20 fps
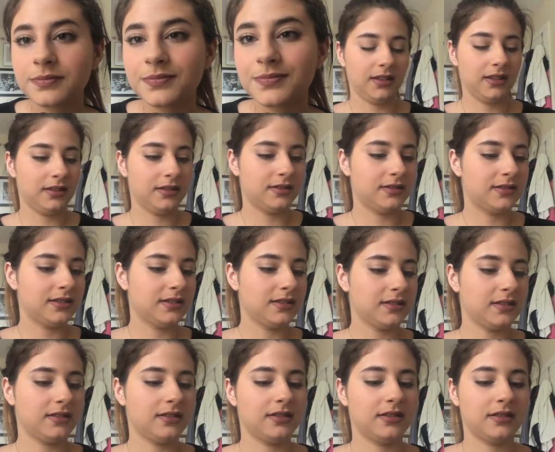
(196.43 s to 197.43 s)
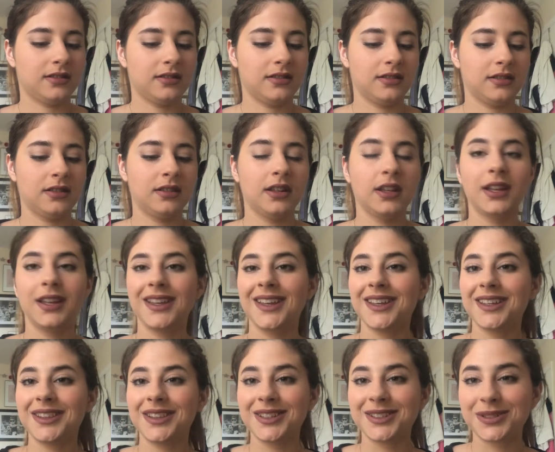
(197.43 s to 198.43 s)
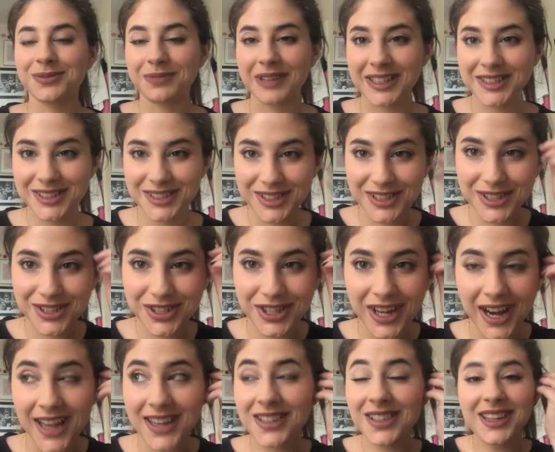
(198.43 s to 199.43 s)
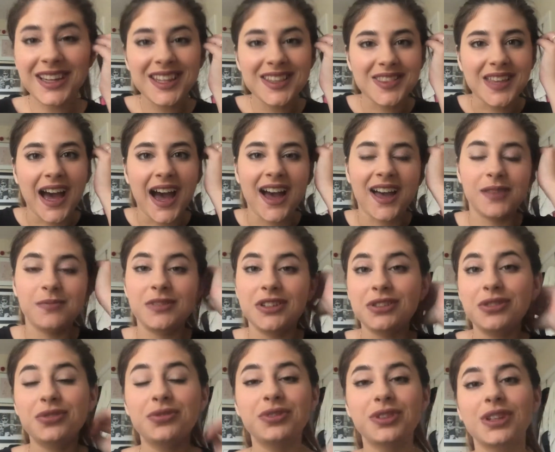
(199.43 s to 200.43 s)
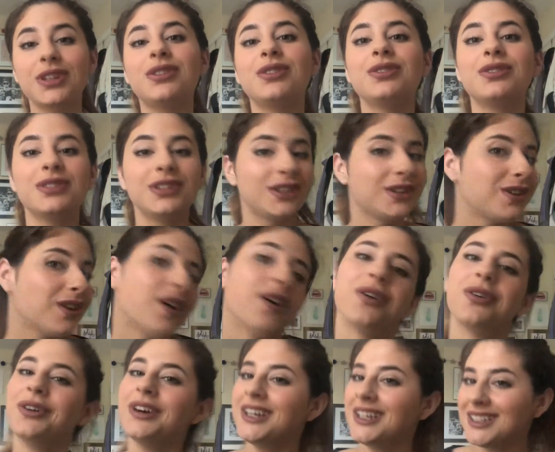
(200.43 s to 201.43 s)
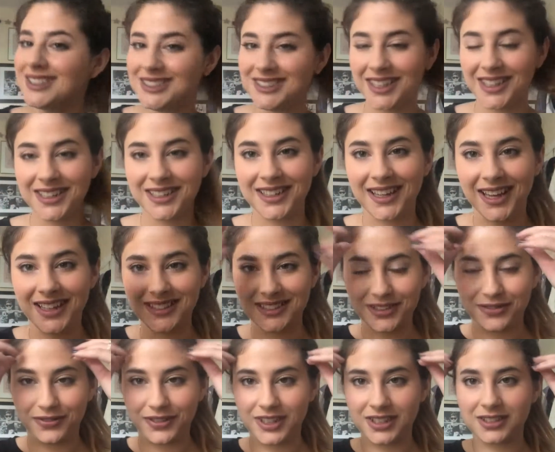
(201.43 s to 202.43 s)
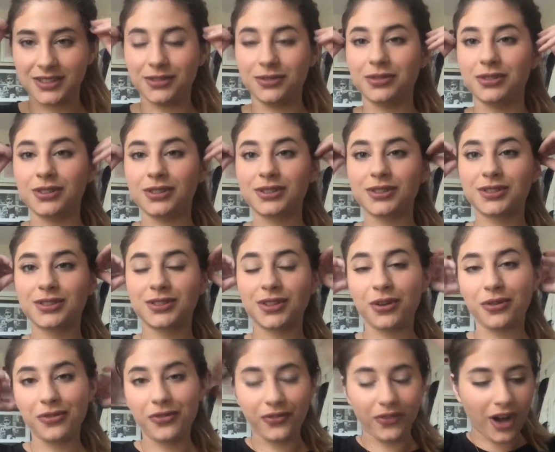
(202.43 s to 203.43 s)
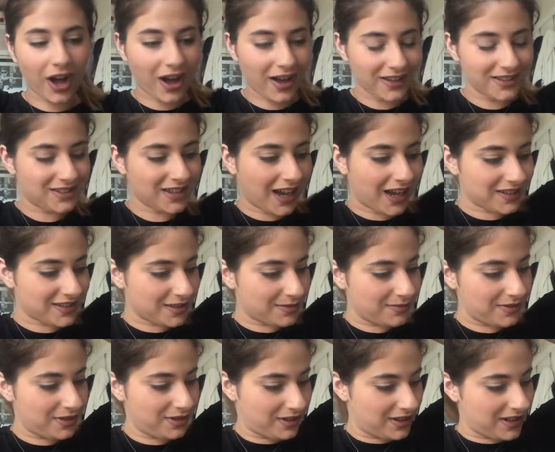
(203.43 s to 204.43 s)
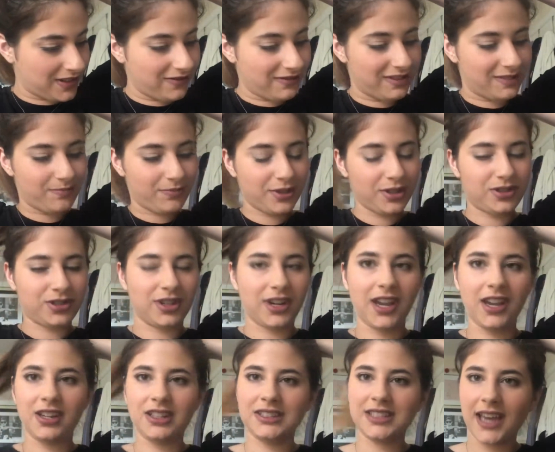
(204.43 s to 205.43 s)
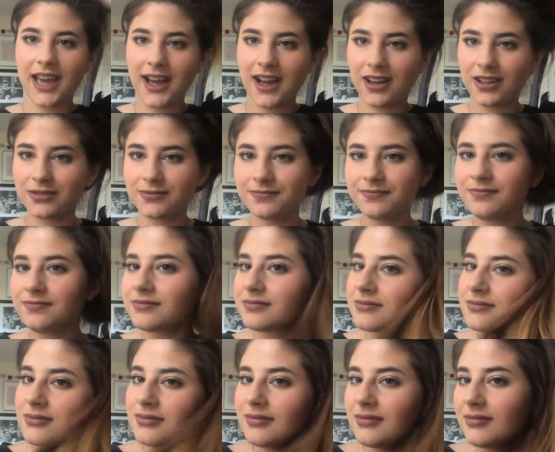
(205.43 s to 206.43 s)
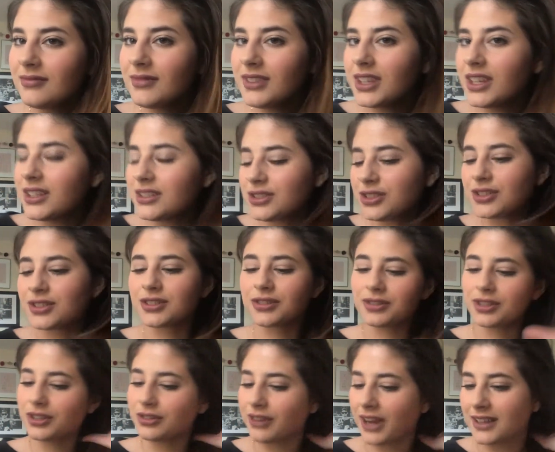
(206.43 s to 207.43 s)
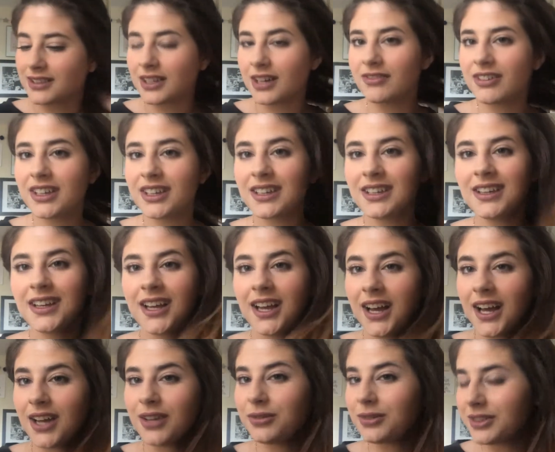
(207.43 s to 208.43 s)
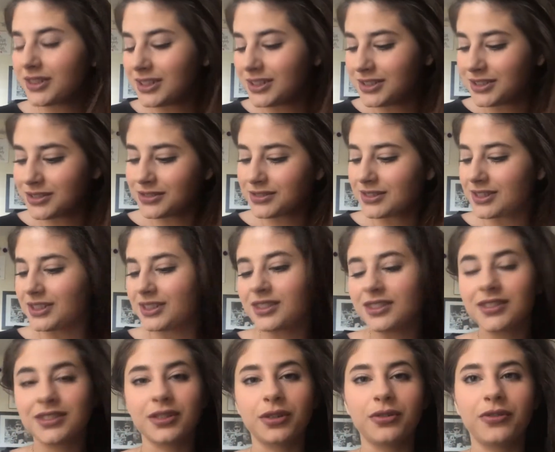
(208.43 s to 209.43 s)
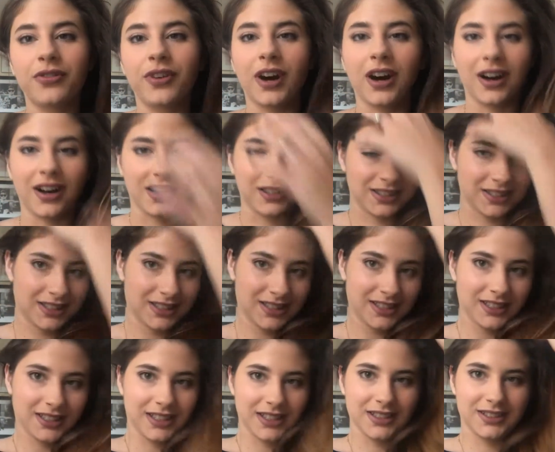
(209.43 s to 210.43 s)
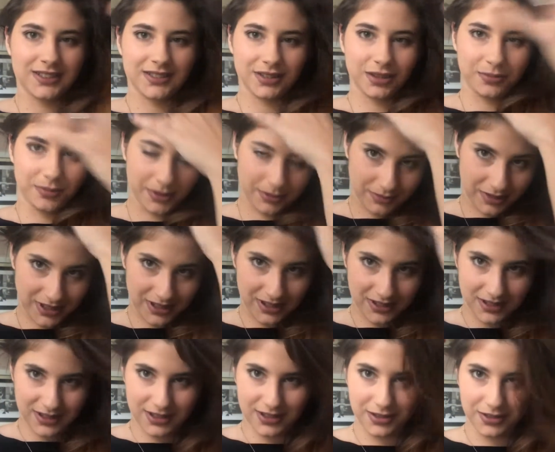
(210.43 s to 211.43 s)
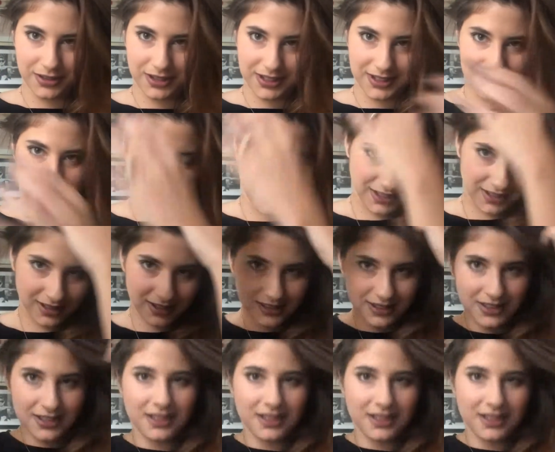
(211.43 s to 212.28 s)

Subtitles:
Is the Spiced Ginger, and look at that. I mean, you literally go day to night different. You look so fall. It's awesome, and you could even put your hair down. It's just so cute. I love it. I really do. This is so fall. It's so pumpkin. It's so easy